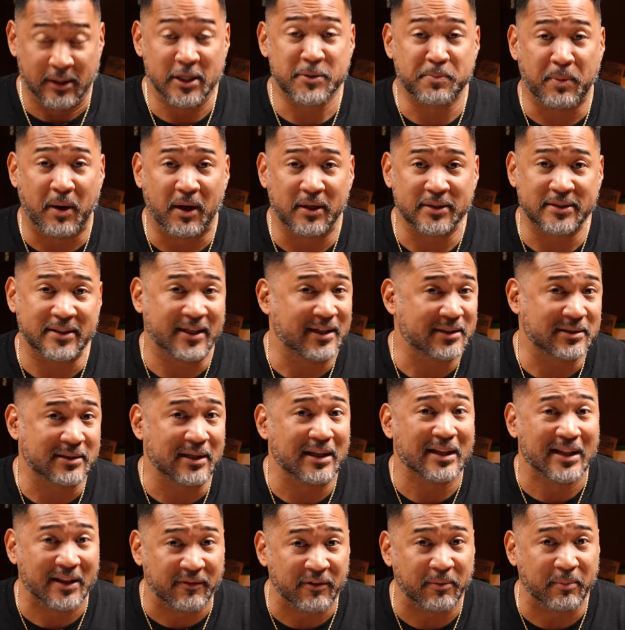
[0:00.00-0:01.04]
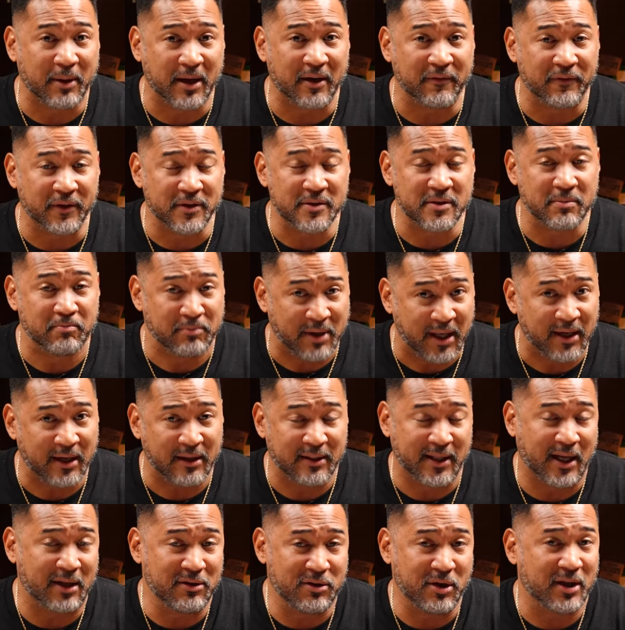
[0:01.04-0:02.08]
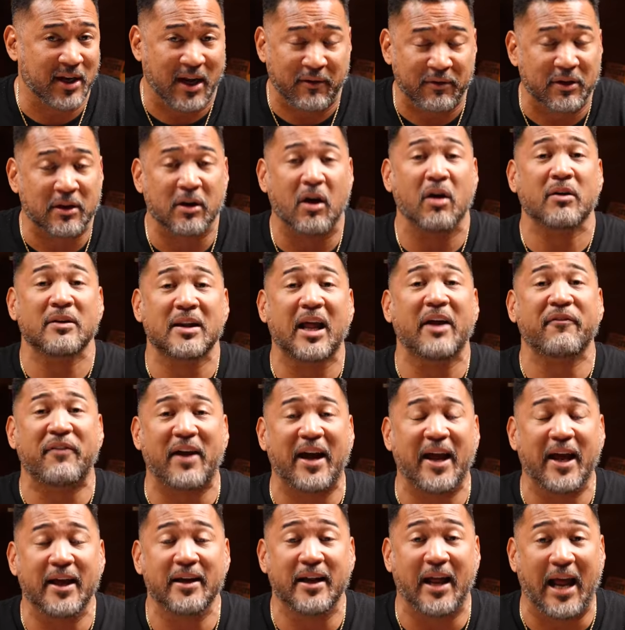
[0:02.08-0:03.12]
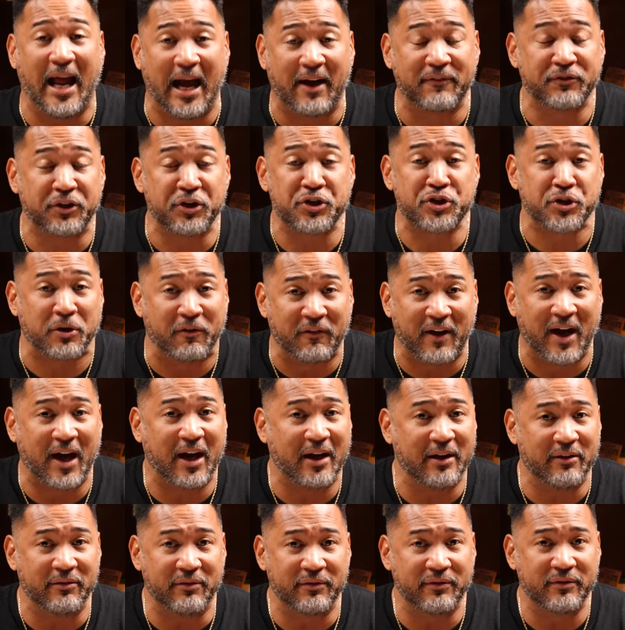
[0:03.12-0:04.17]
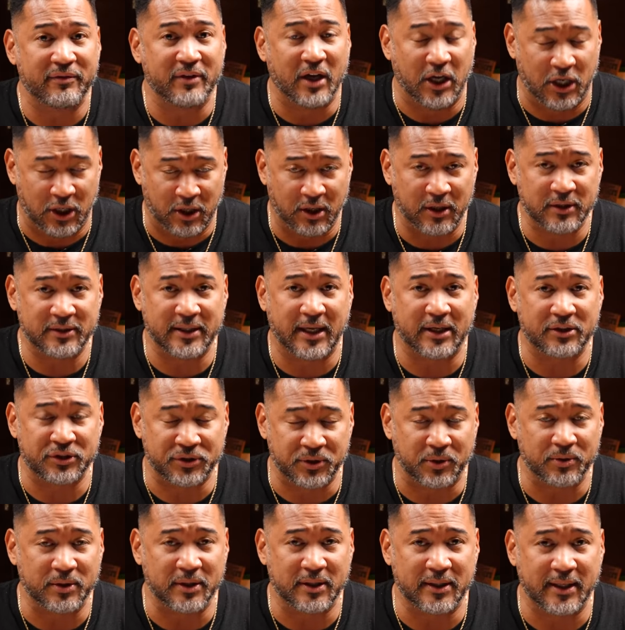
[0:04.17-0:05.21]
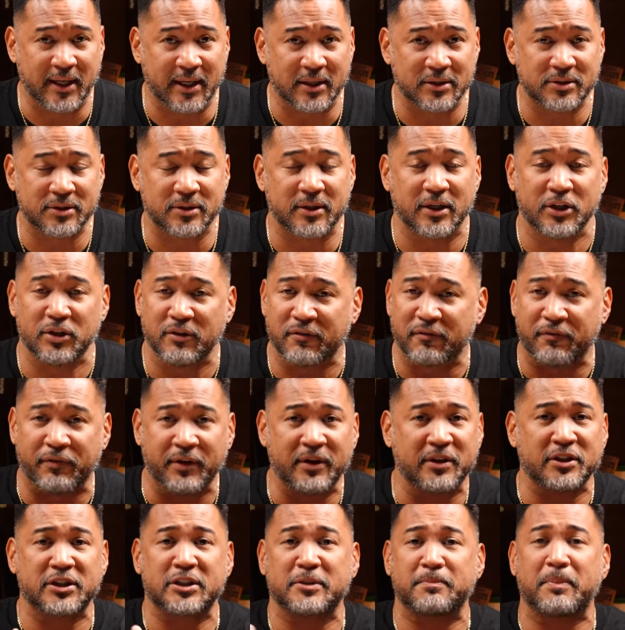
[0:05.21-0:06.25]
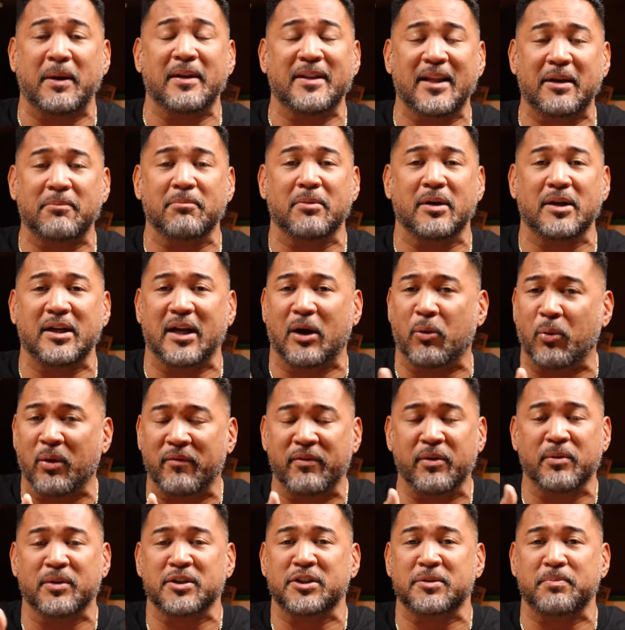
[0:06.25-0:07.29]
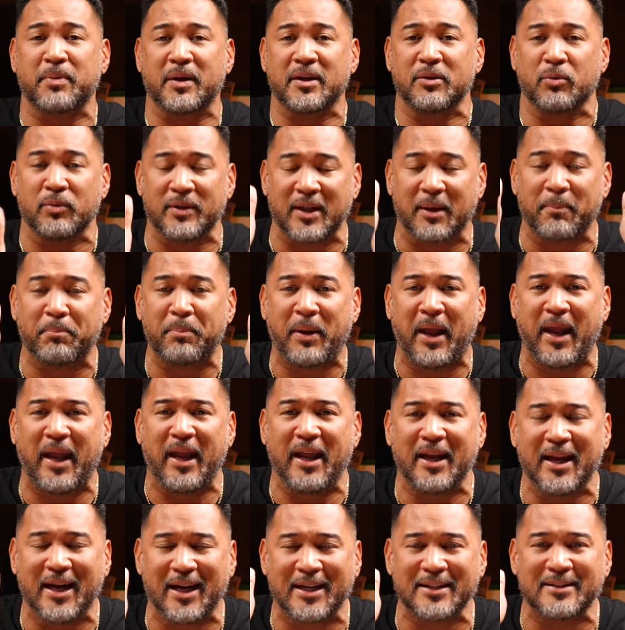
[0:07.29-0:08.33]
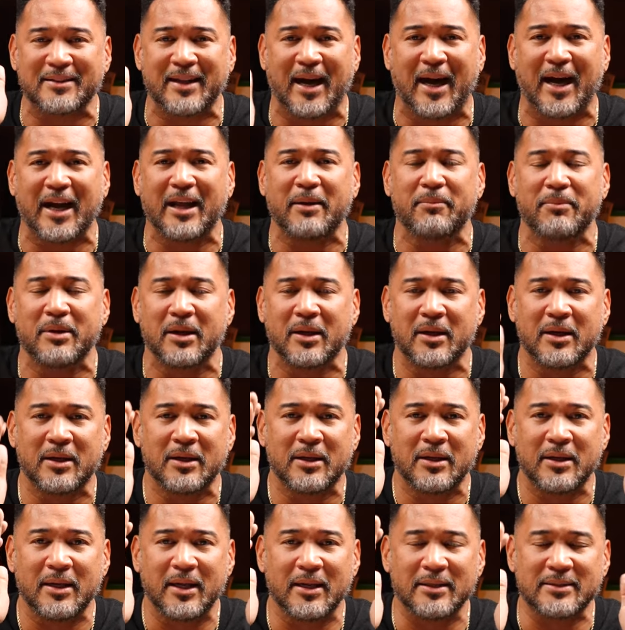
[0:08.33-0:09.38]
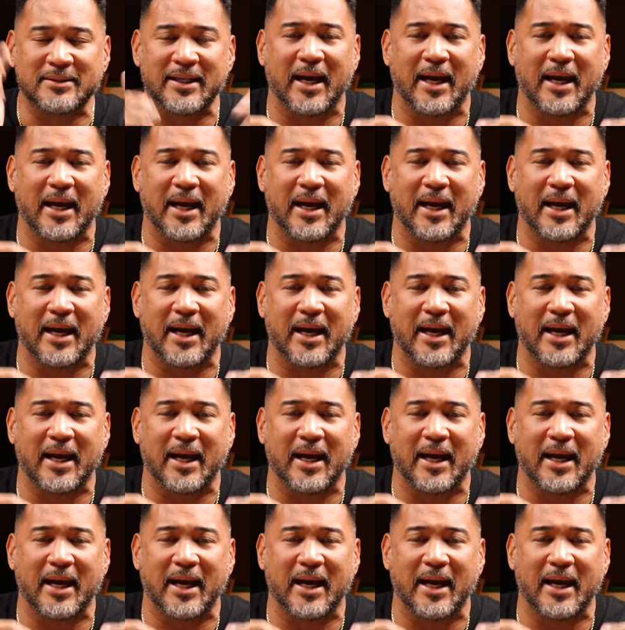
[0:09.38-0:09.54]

This policy has living benefits, meaning that you can have a long life ahead after you survive a heart attack, stroke, and cancer, and you're free to spend that money however you wanna spend it without paying a dime in